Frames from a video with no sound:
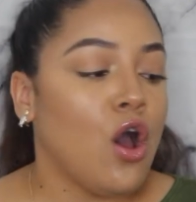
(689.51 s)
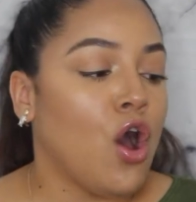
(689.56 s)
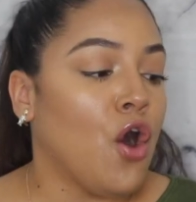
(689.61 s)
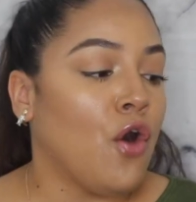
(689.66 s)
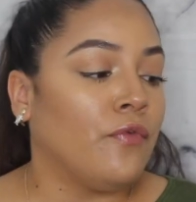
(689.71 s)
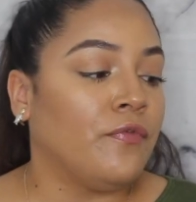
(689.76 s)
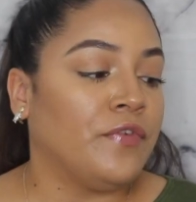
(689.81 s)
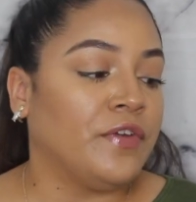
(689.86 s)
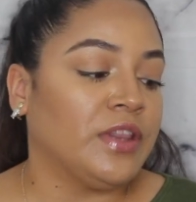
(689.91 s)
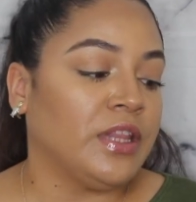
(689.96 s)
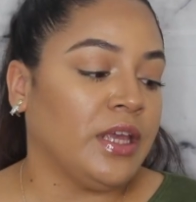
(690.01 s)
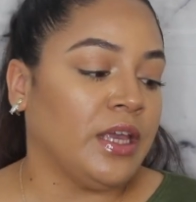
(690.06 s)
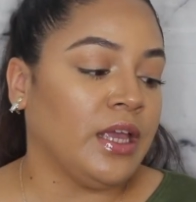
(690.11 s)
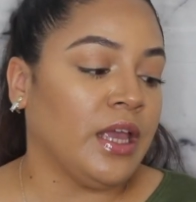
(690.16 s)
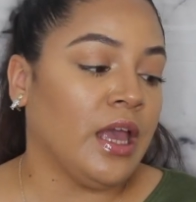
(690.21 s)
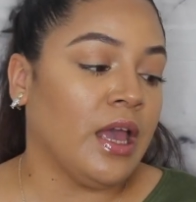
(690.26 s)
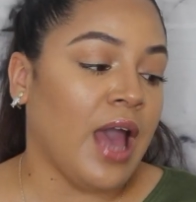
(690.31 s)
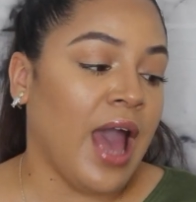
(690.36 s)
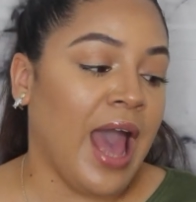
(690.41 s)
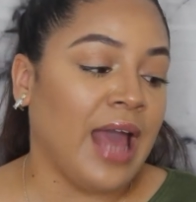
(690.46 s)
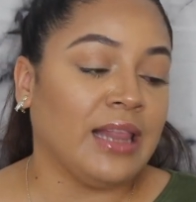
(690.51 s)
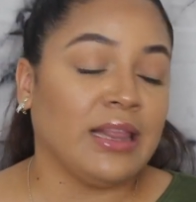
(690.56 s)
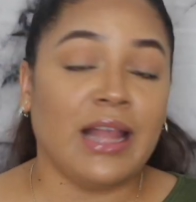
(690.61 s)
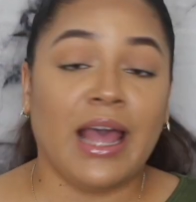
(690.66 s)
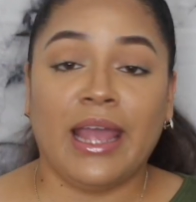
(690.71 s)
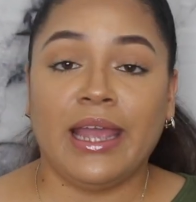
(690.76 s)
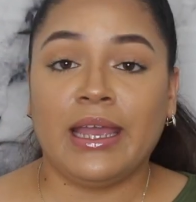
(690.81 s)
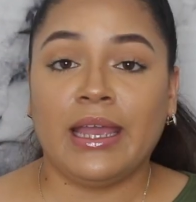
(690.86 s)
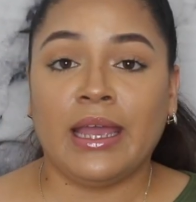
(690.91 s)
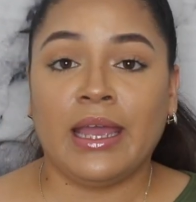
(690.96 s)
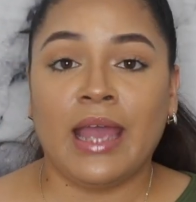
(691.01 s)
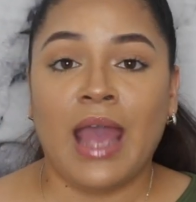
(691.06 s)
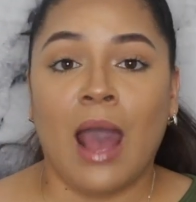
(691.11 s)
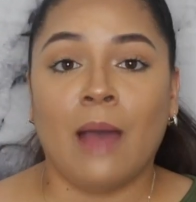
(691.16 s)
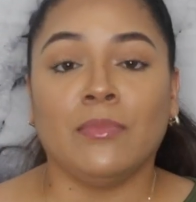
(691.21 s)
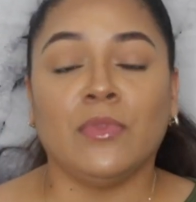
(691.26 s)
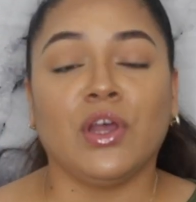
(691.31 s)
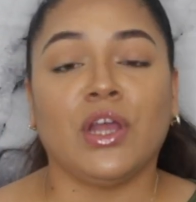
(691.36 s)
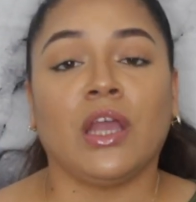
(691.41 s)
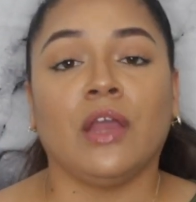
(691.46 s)
Hopefully, I like it.
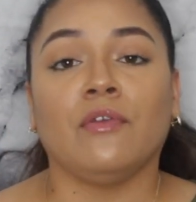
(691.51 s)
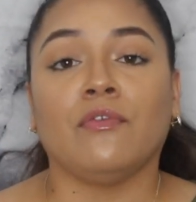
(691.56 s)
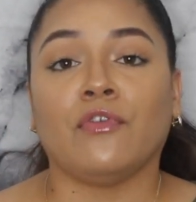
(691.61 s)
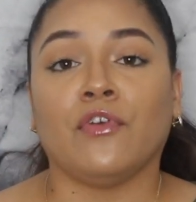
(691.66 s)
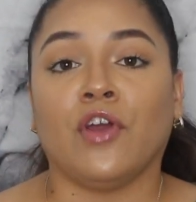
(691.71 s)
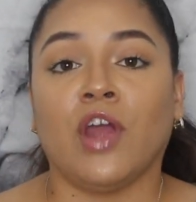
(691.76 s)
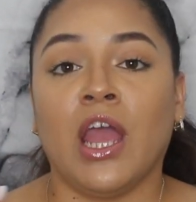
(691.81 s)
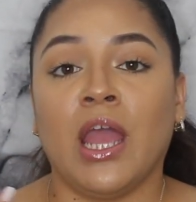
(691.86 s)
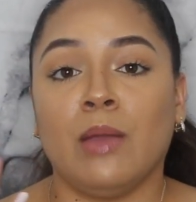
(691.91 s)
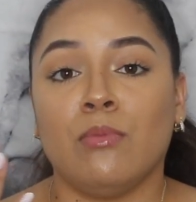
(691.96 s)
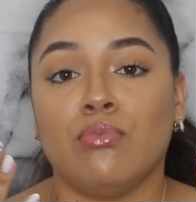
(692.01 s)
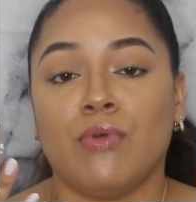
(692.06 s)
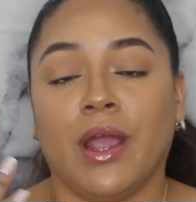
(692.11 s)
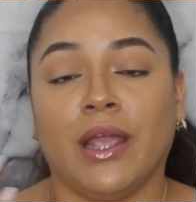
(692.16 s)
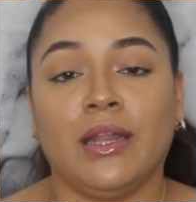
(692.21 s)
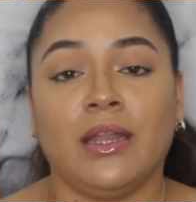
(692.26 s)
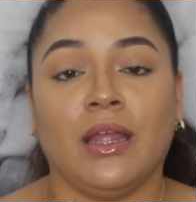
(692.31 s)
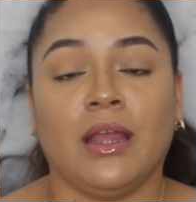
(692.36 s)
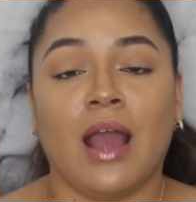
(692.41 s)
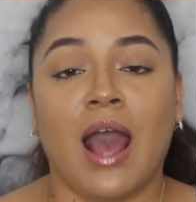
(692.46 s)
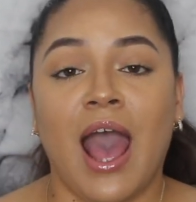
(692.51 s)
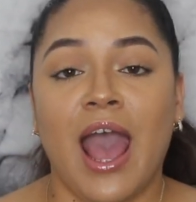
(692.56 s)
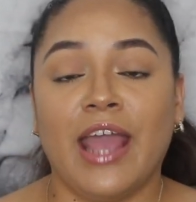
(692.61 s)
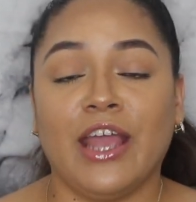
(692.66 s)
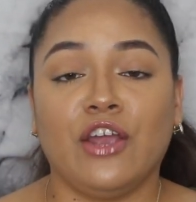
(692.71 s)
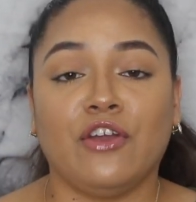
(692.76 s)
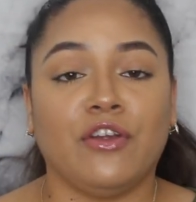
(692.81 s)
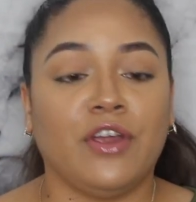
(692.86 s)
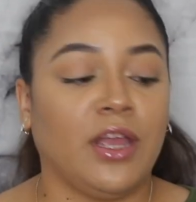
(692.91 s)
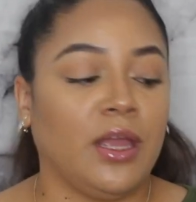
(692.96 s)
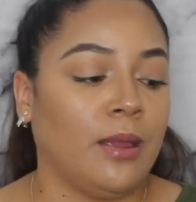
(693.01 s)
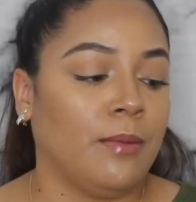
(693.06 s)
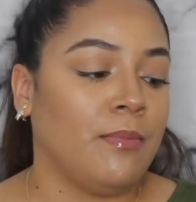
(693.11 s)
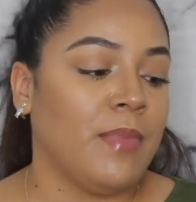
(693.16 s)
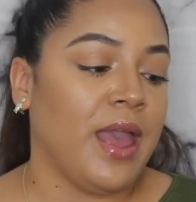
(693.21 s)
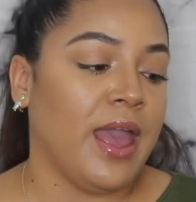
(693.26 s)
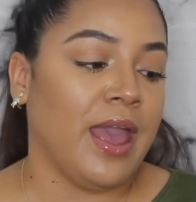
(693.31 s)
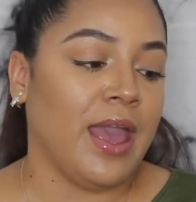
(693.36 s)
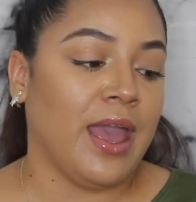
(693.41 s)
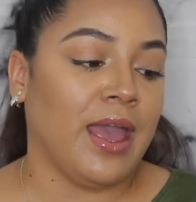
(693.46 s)
I'm looking for a brightening eye
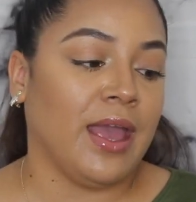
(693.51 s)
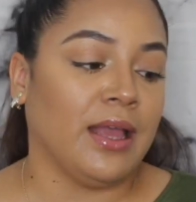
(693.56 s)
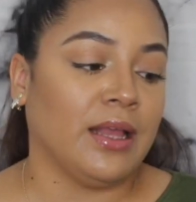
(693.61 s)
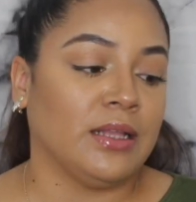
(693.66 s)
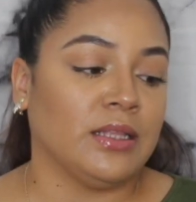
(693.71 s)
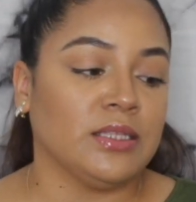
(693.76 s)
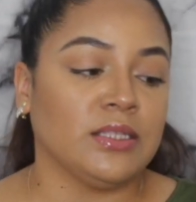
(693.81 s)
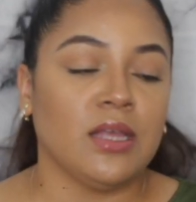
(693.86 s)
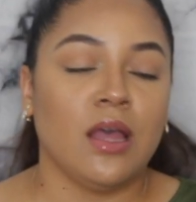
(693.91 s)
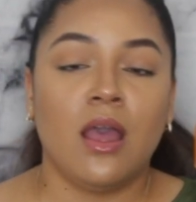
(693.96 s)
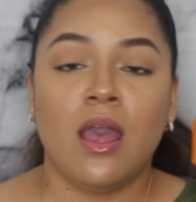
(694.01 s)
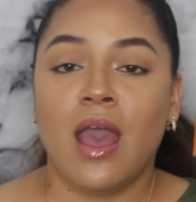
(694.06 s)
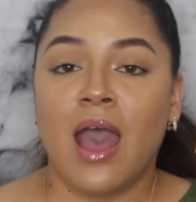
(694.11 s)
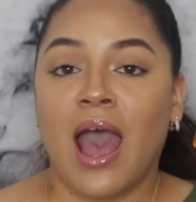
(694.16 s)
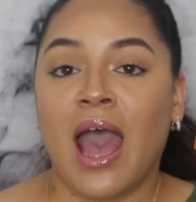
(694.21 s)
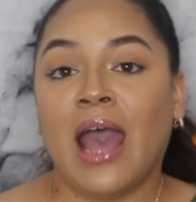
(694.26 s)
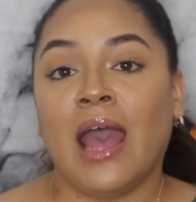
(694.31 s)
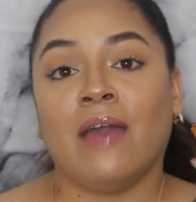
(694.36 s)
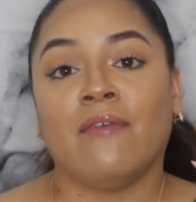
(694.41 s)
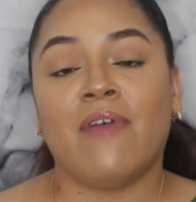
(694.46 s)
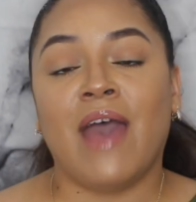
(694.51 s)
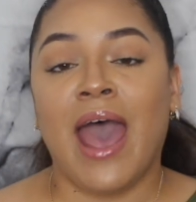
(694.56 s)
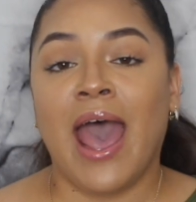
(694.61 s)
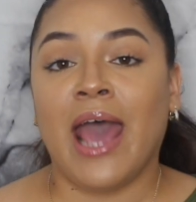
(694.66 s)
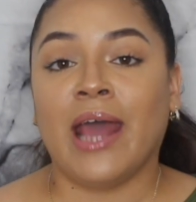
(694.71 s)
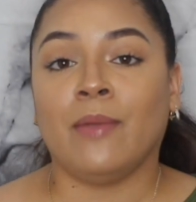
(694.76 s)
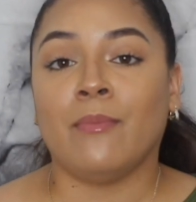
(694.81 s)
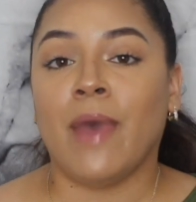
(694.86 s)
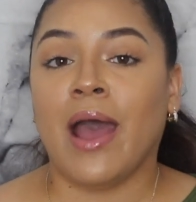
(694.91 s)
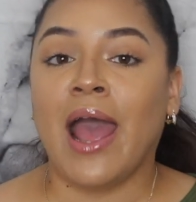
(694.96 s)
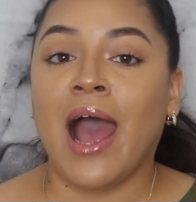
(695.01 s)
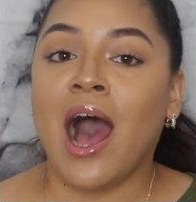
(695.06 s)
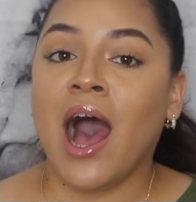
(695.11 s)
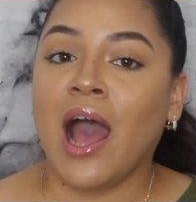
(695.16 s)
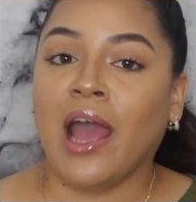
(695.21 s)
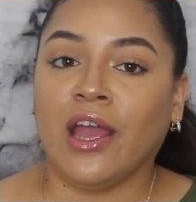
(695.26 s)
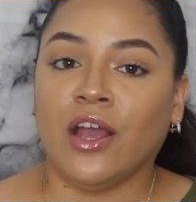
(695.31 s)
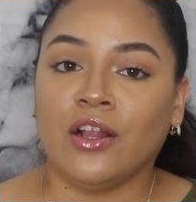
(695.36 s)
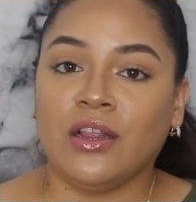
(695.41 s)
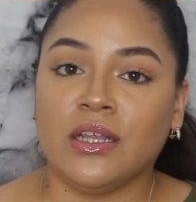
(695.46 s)
cream, and I've had my
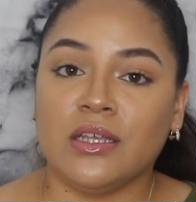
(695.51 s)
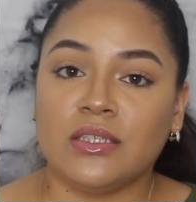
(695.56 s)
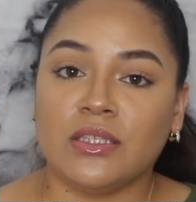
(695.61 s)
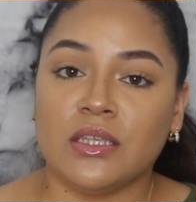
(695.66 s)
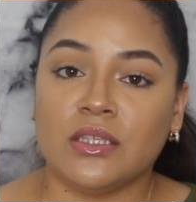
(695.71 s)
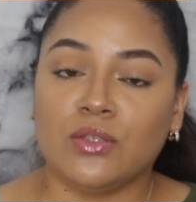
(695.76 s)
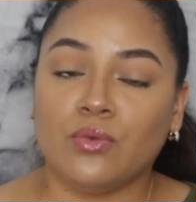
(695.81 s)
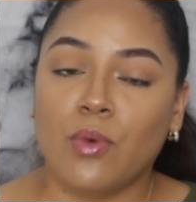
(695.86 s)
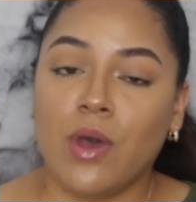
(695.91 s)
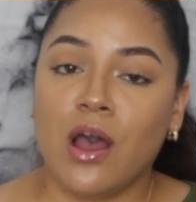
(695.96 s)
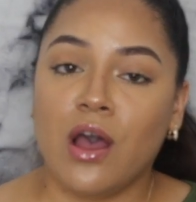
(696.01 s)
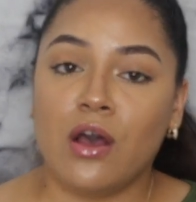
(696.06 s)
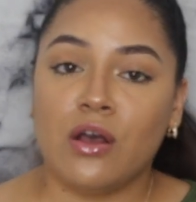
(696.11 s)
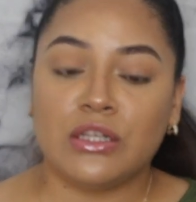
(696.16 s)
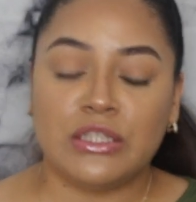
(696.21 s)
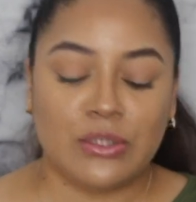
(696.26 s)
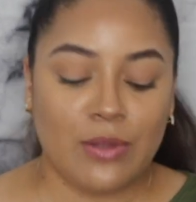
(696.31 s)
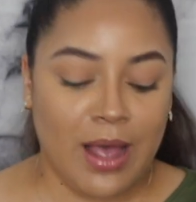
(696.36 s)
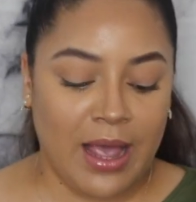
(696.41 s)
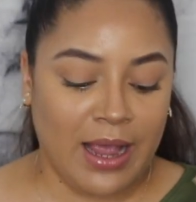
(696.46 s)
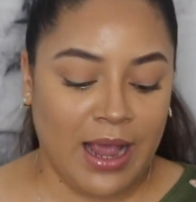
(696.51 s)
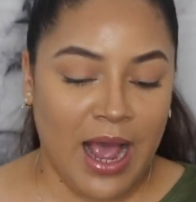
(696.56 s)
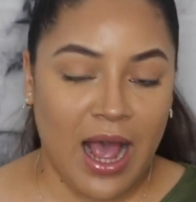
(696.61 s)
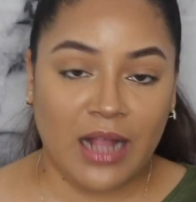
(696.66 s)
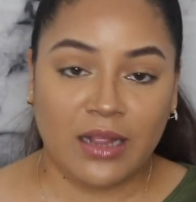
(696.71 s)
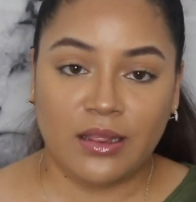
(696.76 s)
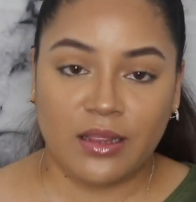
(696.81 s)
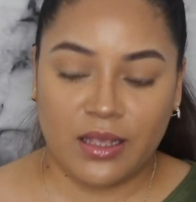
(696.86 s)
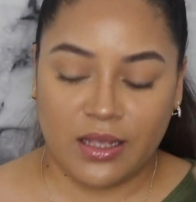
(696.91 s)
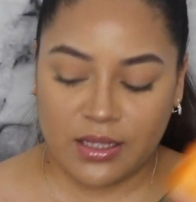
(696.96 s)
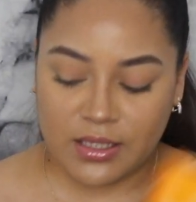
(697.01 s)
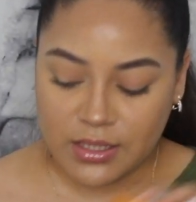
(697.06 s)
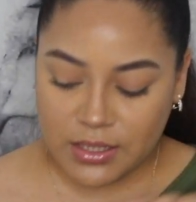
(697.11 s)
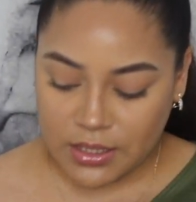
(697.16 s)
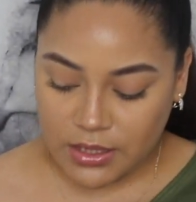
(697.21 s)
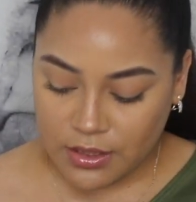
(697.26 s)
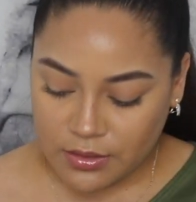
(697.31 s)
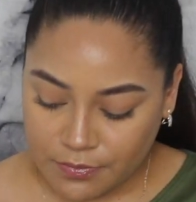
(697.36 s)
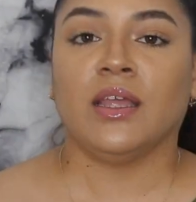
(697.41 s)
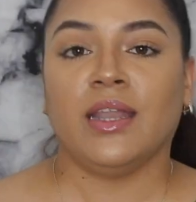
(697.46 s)
eye on this as well, so I got this.
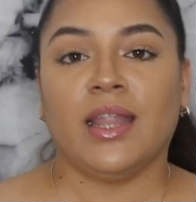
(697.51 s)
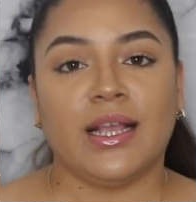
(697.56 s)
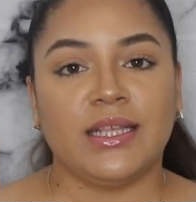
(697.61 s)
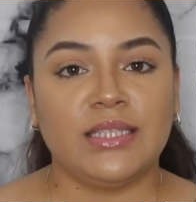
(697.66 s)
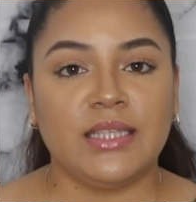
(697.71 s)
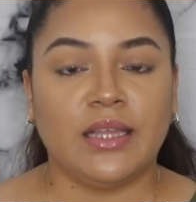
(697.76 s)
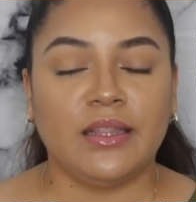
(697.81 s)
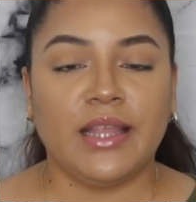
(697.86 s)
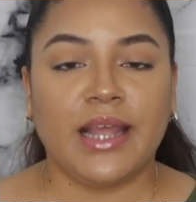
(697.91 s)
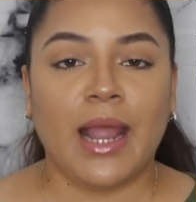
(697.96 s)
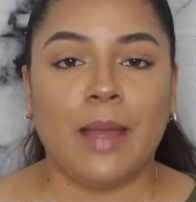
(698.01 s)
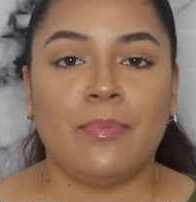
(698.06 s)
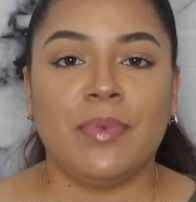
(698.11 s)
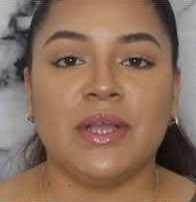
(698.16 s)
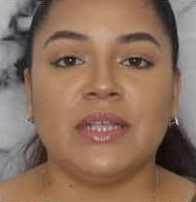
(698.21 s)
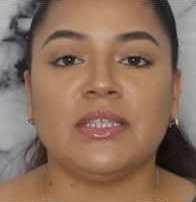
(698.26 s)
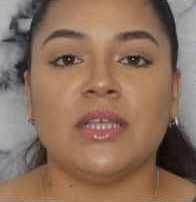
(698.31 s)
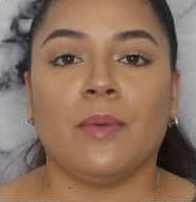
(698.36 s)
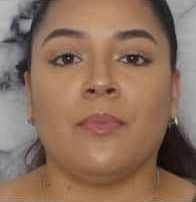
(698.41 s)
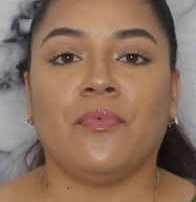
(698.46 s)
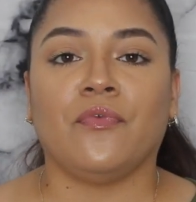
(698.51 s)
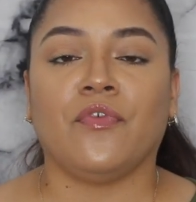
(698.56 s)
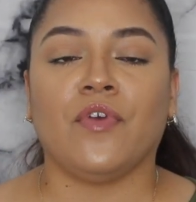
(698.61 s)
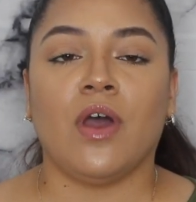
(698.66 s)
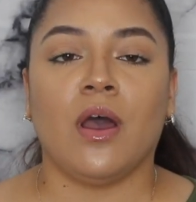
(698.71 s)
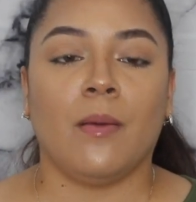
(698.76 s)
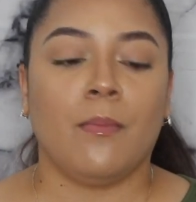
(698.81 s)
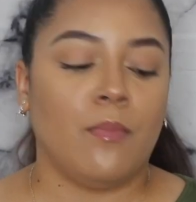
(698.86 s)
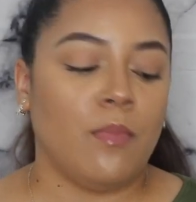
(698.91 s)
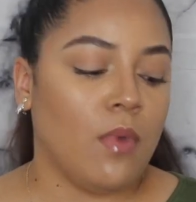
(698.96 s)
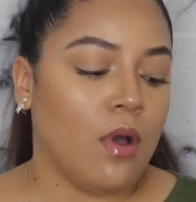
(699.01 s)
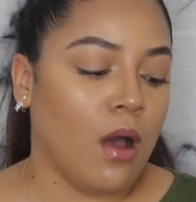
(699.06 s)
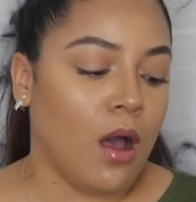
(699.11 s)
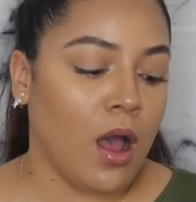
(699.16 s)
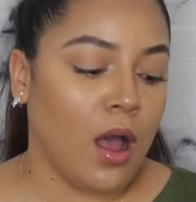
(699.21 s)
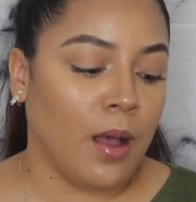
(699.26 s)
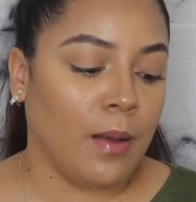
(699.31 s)
The next thing that I picked up from